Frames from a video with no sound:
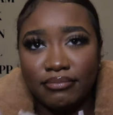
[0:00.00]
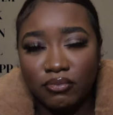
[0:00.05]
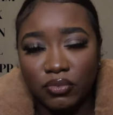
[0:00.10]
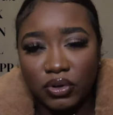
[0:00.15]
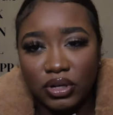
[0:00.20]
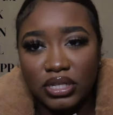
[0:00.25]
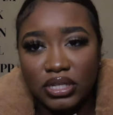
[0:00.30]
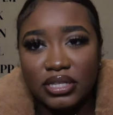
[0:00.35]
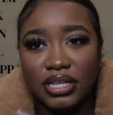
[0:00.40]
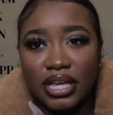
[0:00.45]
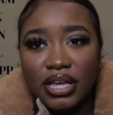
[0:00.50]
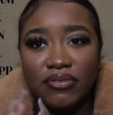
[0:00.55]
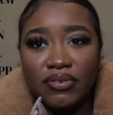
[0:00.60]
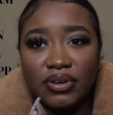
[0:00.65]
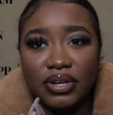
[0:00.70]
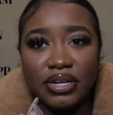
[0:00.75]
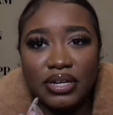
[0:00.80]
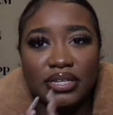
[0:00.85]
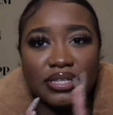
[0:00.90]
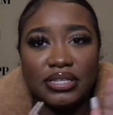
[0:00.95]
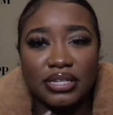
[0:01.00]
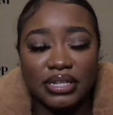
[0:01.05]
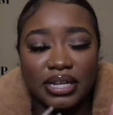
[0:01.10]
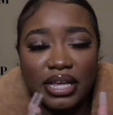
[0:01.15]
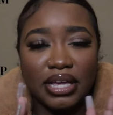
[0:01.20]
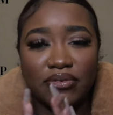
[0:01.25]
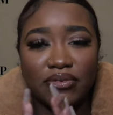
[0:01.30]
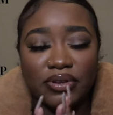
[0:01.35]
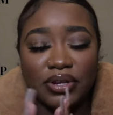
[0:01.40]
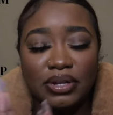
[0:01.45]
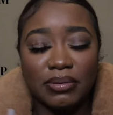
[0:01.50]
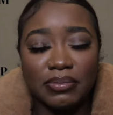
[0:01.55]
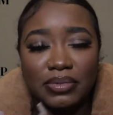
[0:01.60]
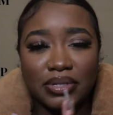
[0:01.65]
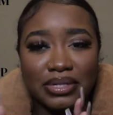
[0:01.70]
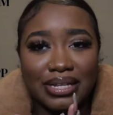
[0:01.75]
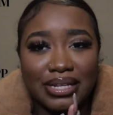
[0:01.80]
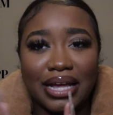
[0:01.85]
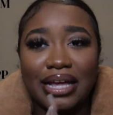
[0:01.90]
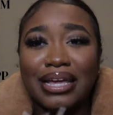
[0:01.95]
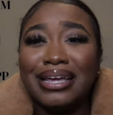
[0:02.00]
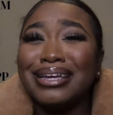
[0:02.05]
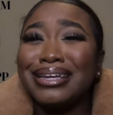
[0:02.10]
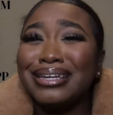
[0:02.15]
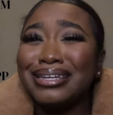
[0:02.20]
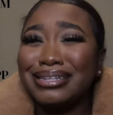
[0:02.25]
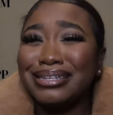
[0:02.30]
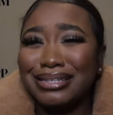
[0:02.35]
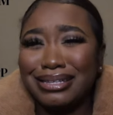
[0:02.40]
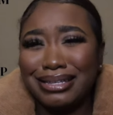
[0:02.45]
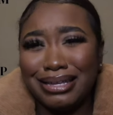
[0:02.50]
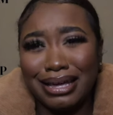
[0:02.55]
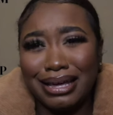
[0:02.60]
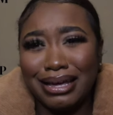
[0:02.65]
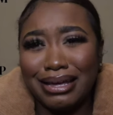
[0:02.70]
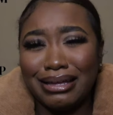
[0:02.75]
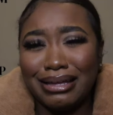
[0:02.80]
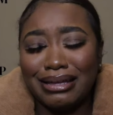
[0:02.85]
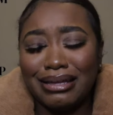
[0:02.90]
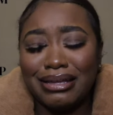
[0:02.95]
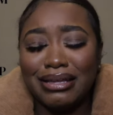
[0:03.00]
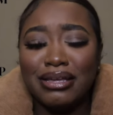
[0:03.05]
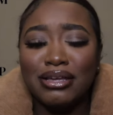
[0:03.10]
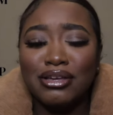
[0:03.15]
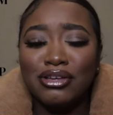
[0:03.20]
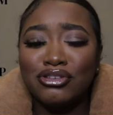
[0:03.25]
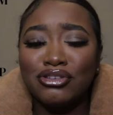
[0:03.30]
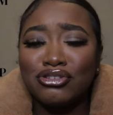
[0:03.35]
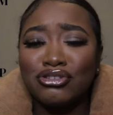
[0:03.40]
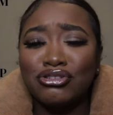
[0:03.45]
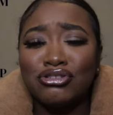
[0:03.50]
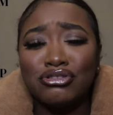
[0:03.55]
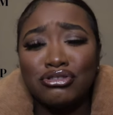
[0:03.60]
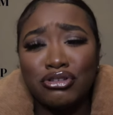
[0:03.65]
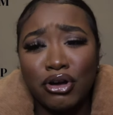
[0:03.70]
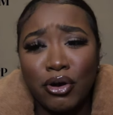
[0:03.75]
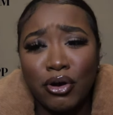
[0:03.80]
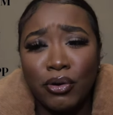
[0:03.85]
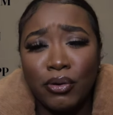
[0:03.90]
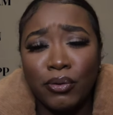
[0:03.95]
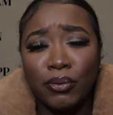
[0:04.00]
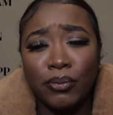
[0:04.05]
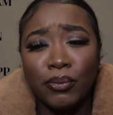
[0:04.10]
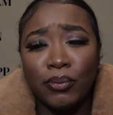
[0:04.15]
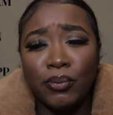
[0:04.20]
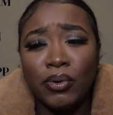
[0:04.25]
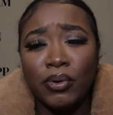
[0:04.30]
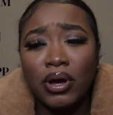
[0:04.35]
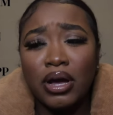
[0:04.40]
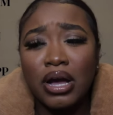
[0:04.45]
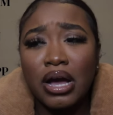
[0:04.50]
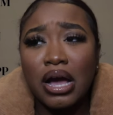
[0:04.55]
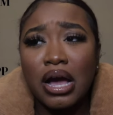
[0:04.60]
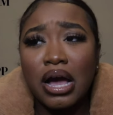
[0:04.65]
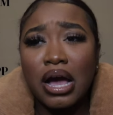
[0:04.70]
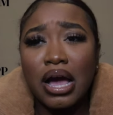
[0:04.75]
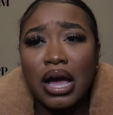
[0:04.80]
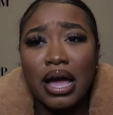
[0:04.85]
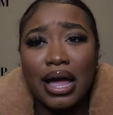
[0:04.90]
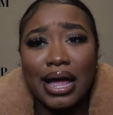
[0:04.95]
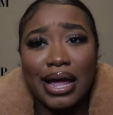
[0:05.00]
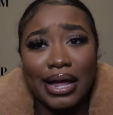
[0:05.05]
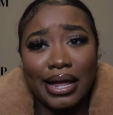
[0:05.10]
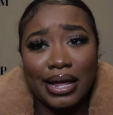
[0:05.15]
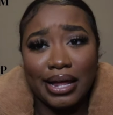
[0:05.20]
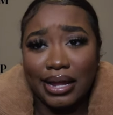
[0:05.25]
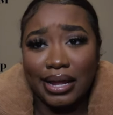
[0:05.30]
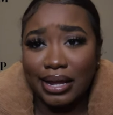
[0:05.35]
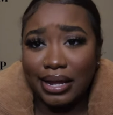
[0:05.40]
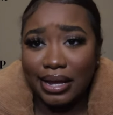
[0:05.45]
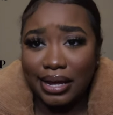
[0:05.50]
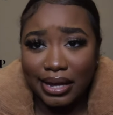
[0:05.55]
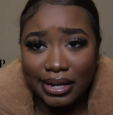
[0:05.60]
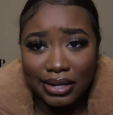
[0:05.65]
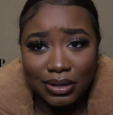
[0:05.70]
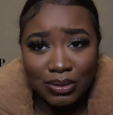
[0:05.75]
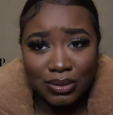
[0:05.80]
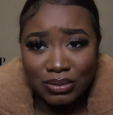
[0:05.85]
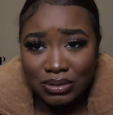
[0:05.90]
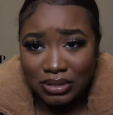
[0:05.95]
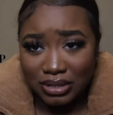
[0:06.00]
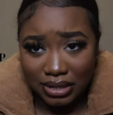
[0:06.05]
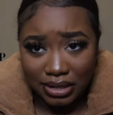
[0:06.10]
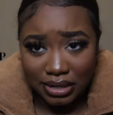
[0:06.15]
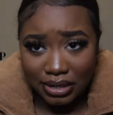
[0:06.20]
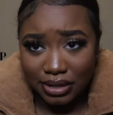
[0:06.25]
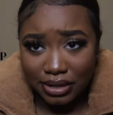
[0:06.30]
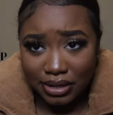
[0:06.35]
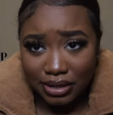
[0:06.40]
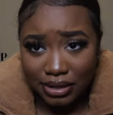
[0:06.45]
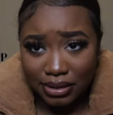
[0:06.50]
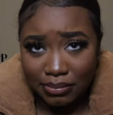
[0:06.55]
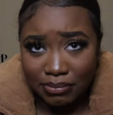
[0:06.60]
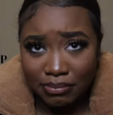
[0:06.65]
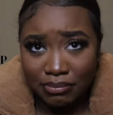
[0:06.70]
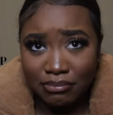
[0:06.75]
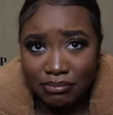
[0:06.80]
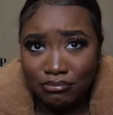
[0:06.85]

when it's day for us and day for them is night. Yeah. So I ain't had no job.